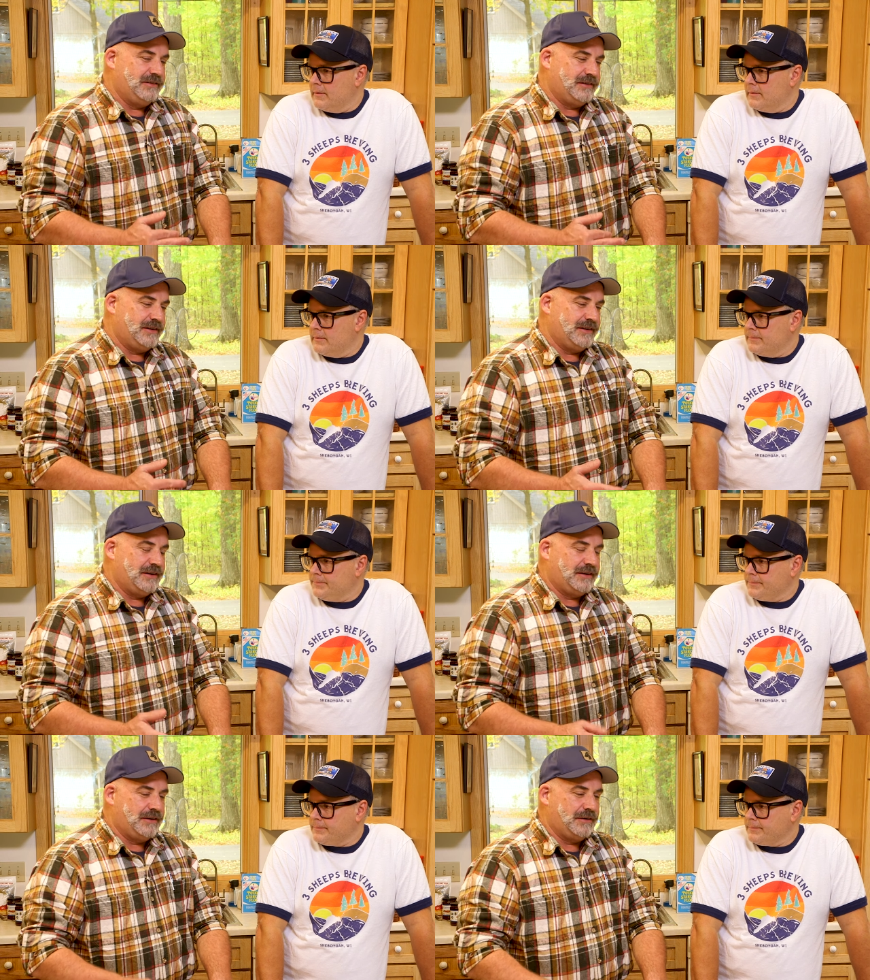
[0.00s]

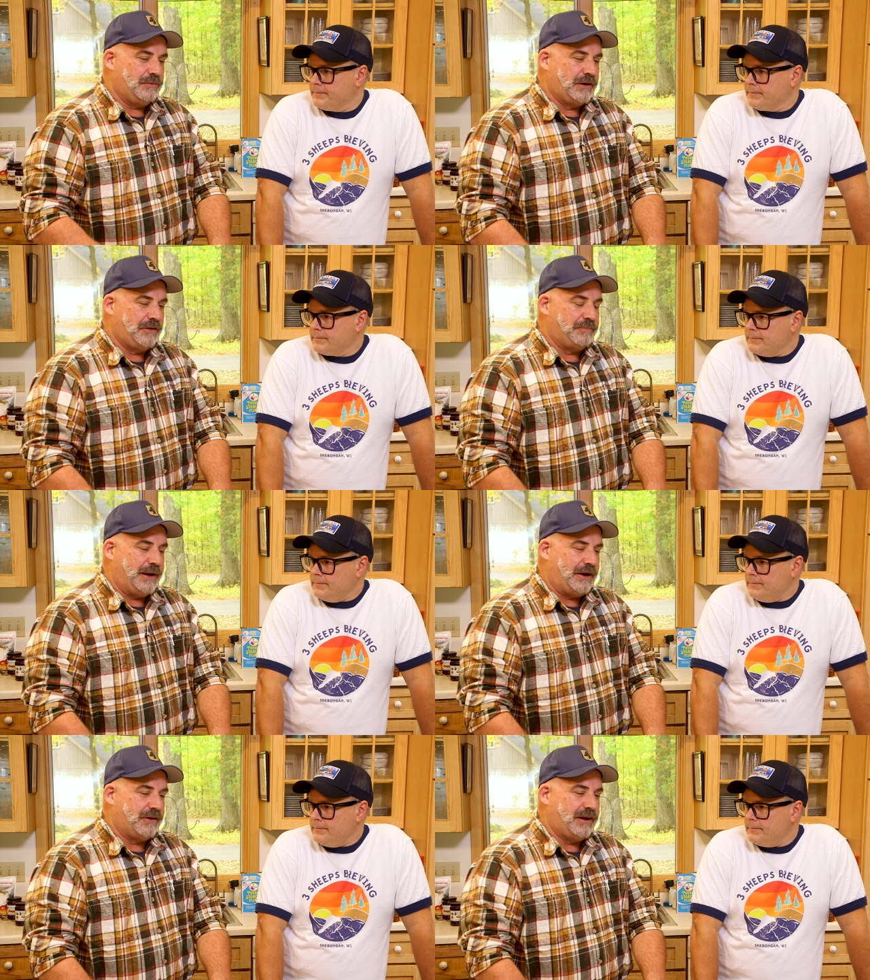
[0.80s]
Speaker 1: uh, what are those
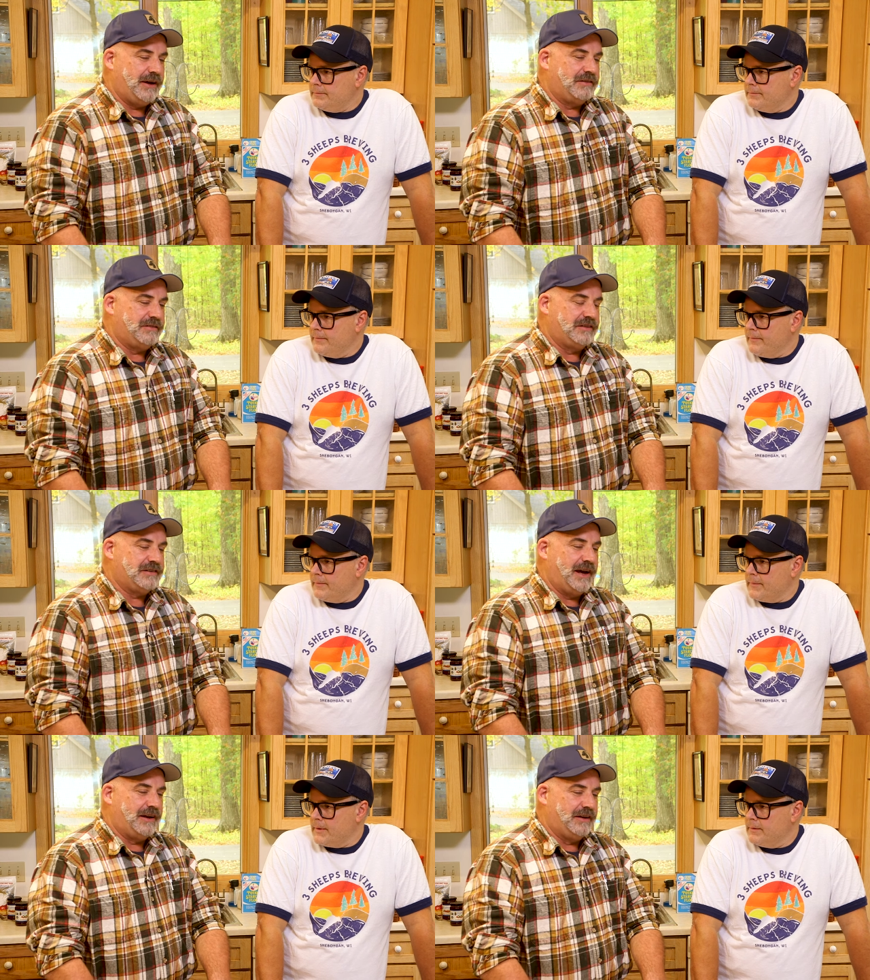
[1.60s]
batter cans, six
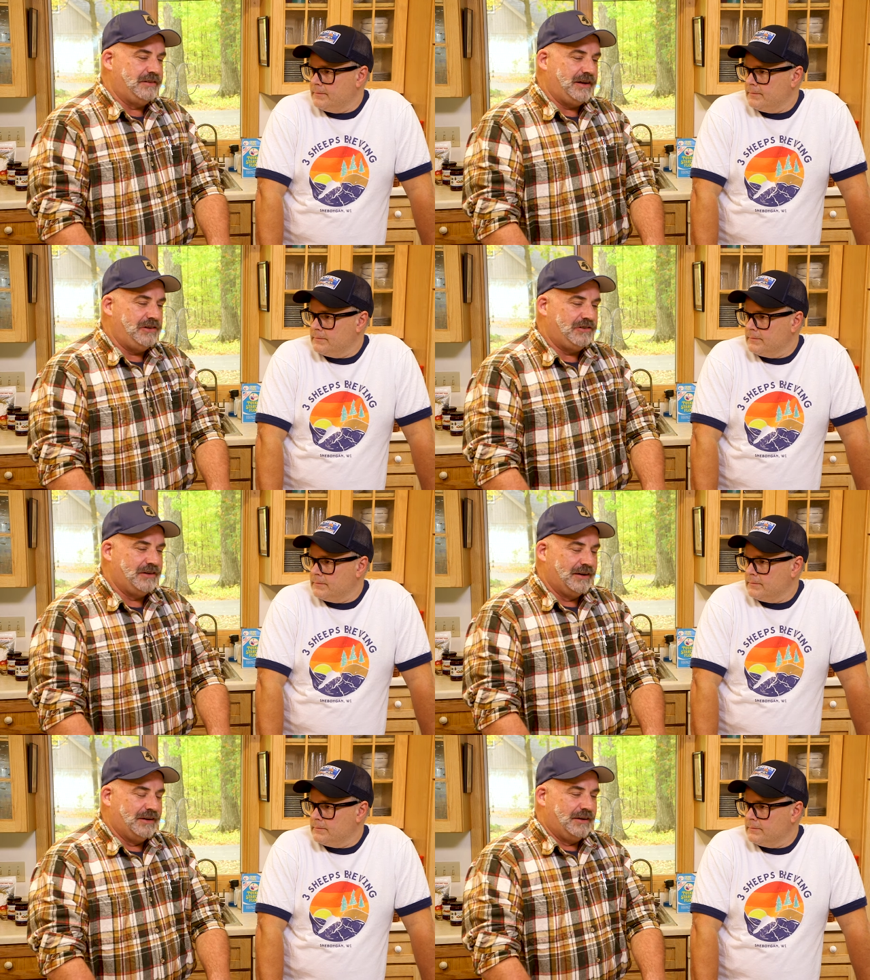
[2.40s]
gallons each.
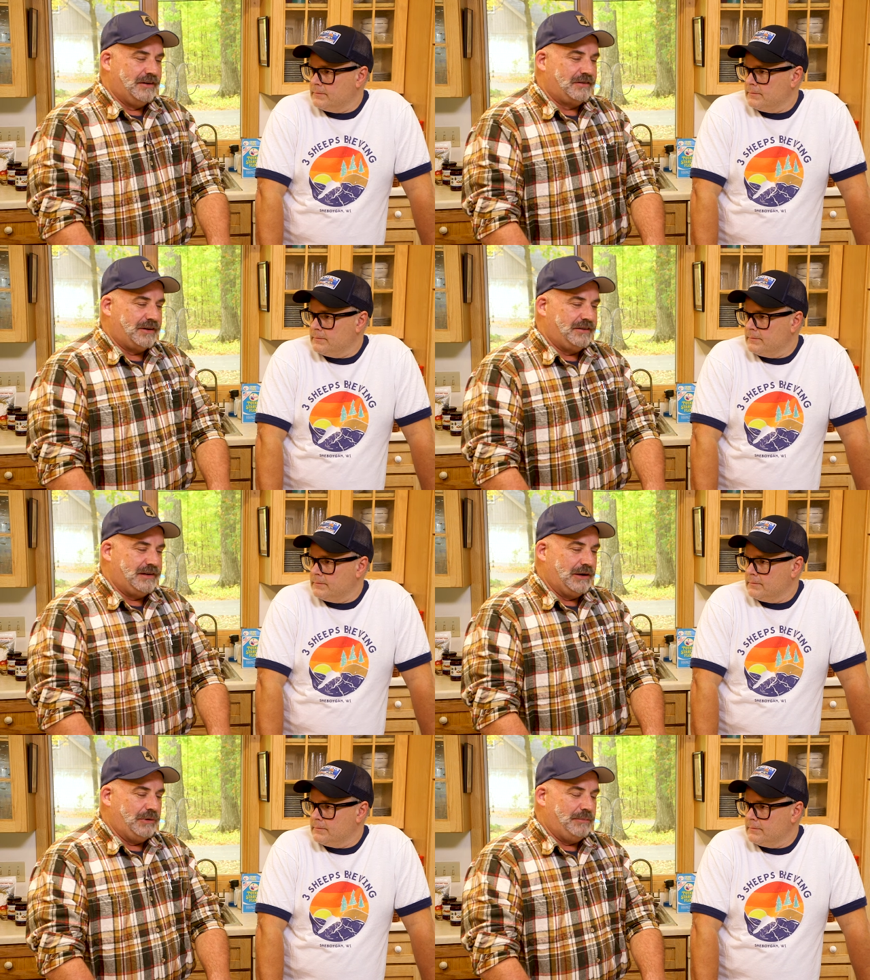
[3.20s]
So I'd
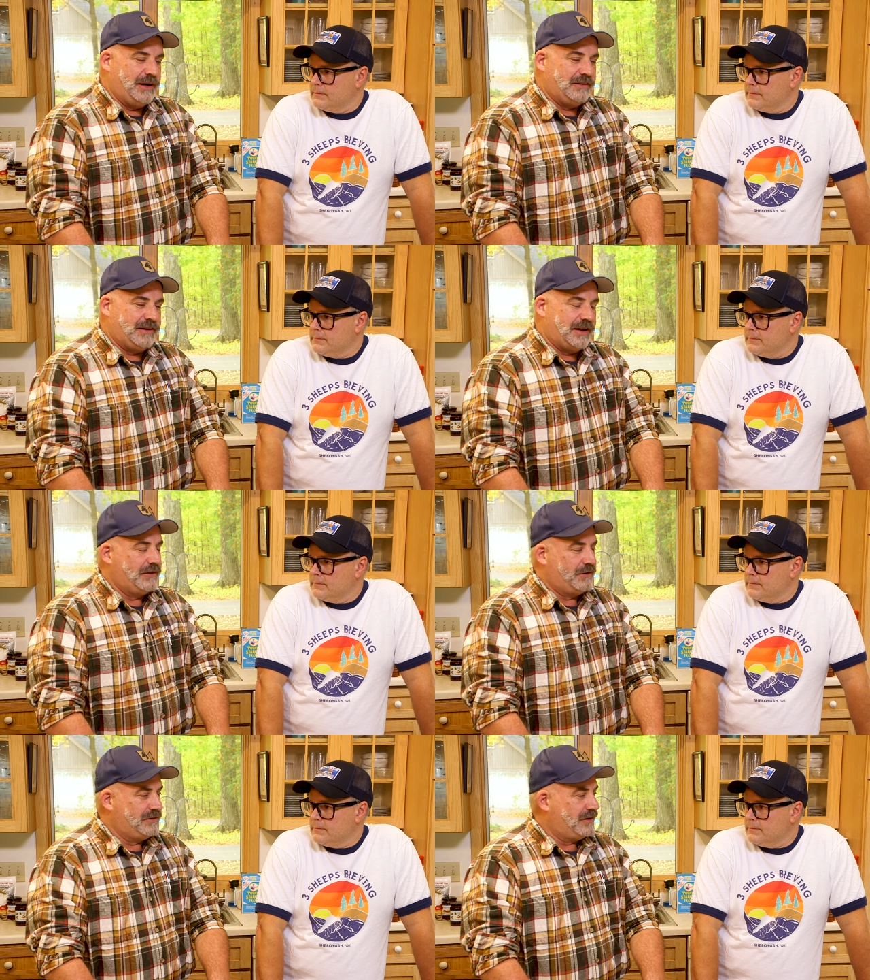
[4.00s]
say we make 10 of
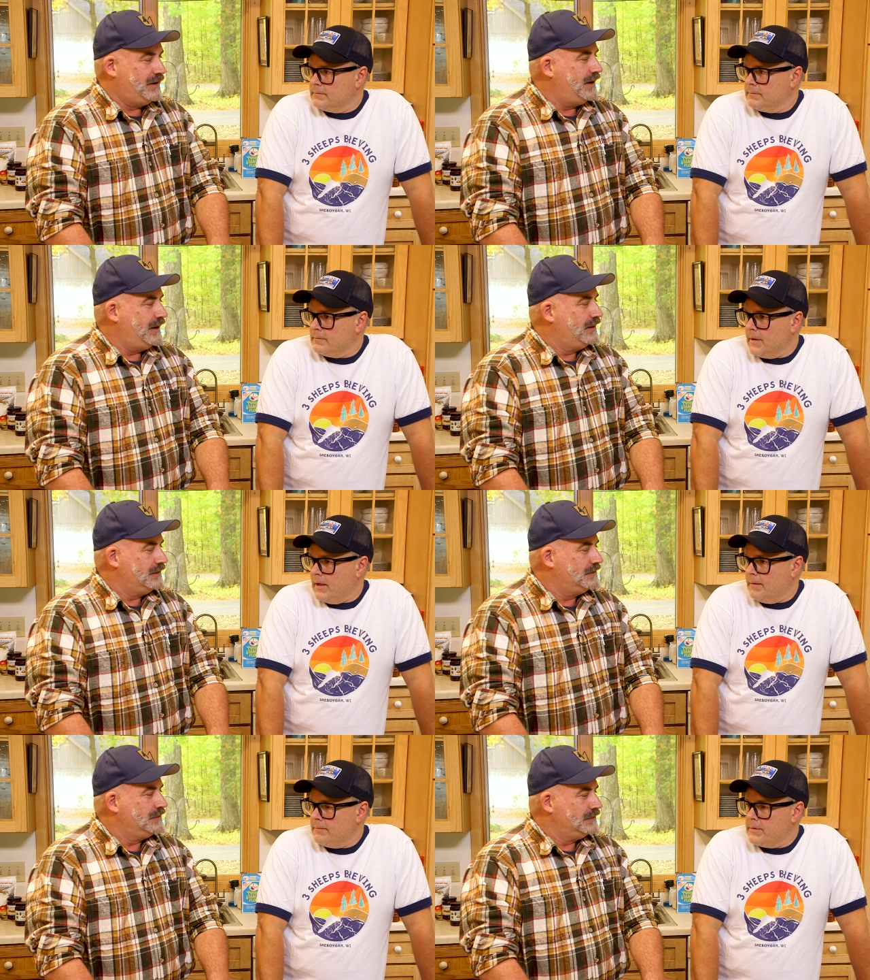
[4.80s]
those a day.
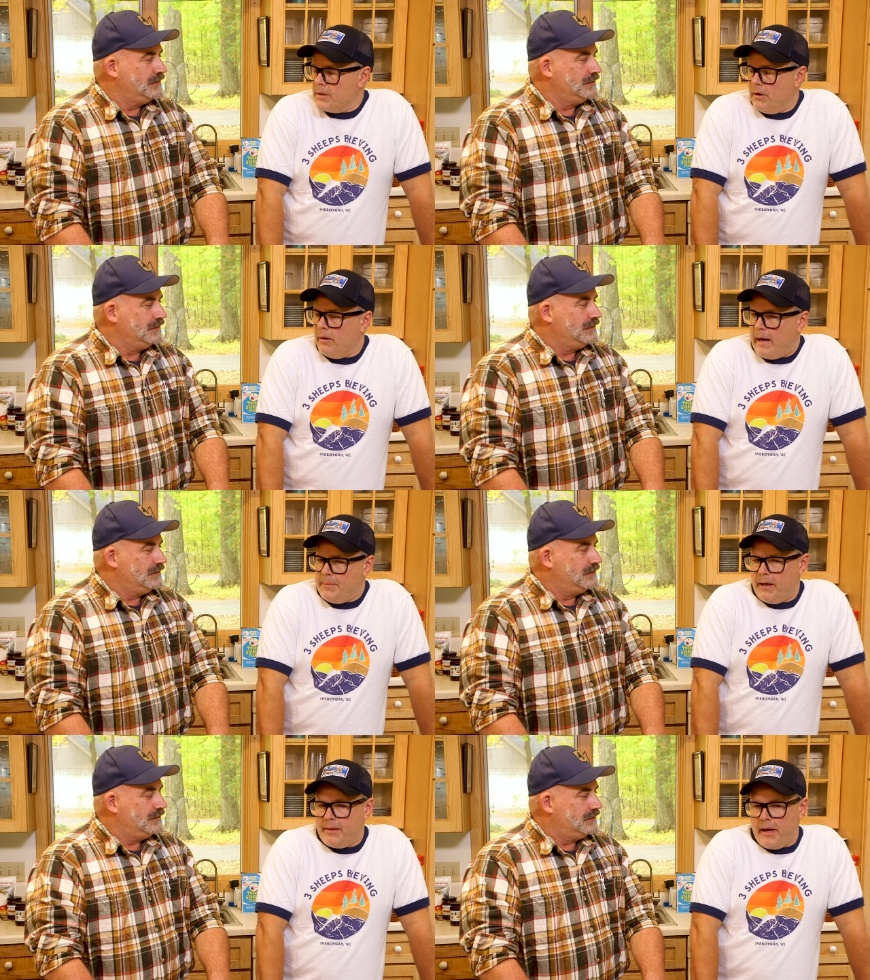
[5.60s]
Yeah.
Speaker 2: So, I
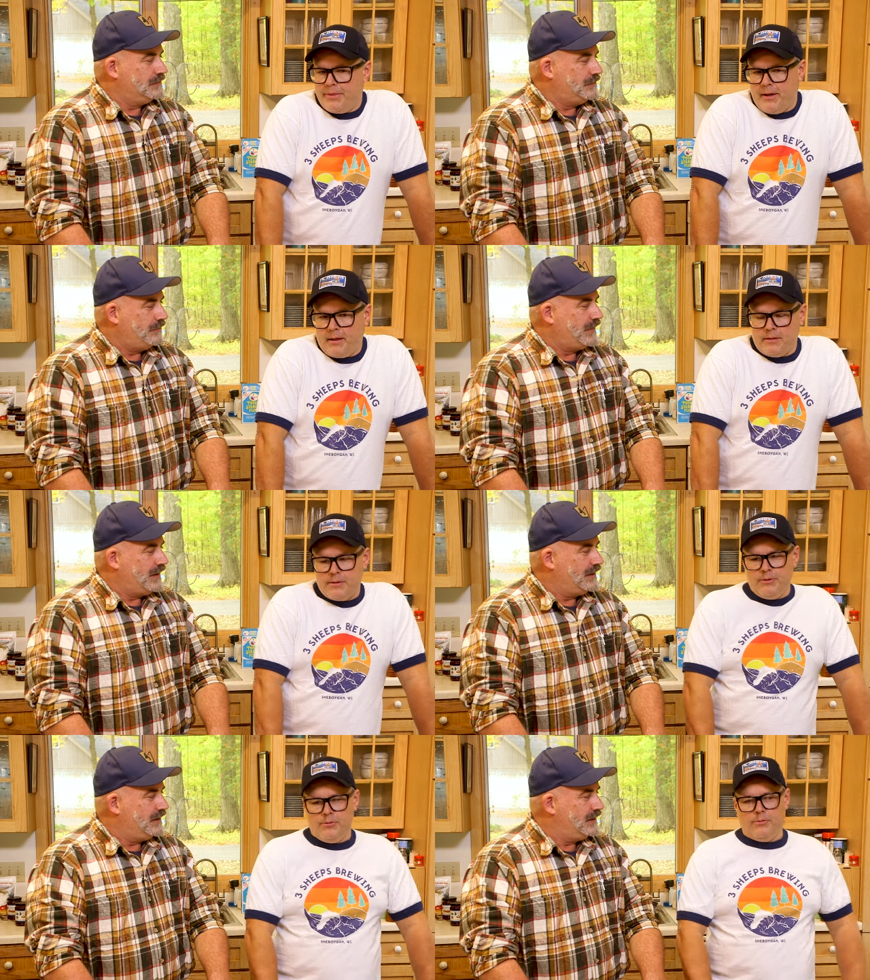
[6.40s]
mean, I, I think
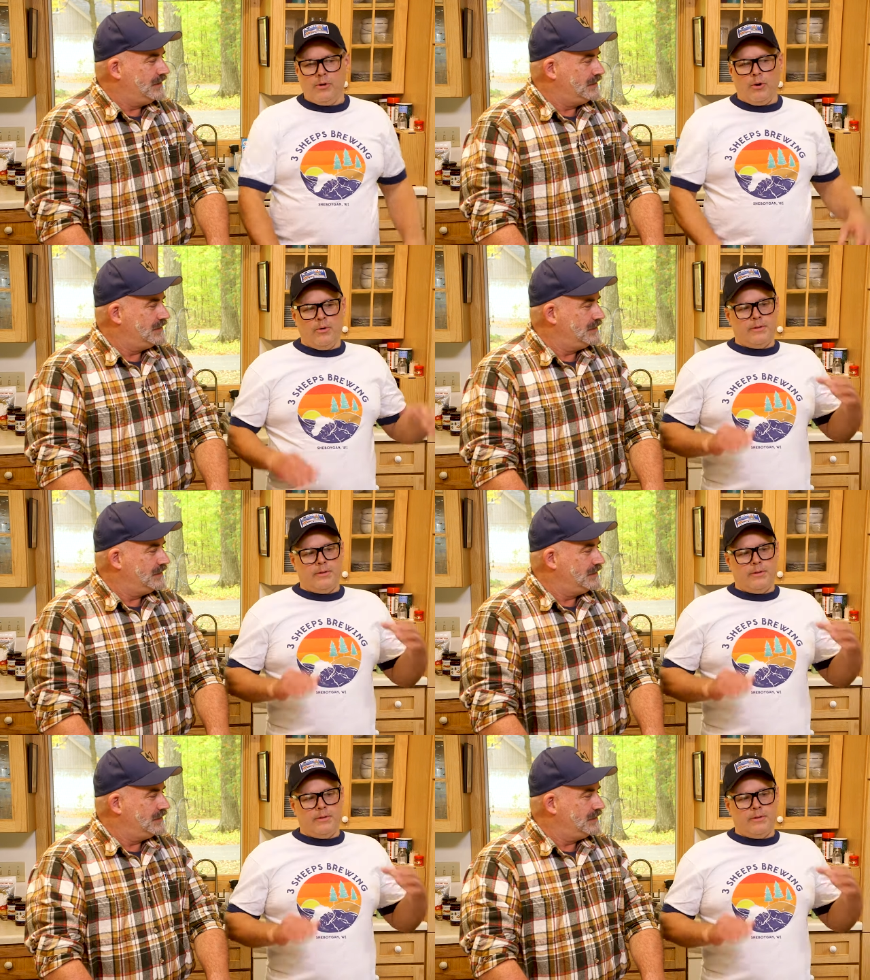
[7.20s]
until you go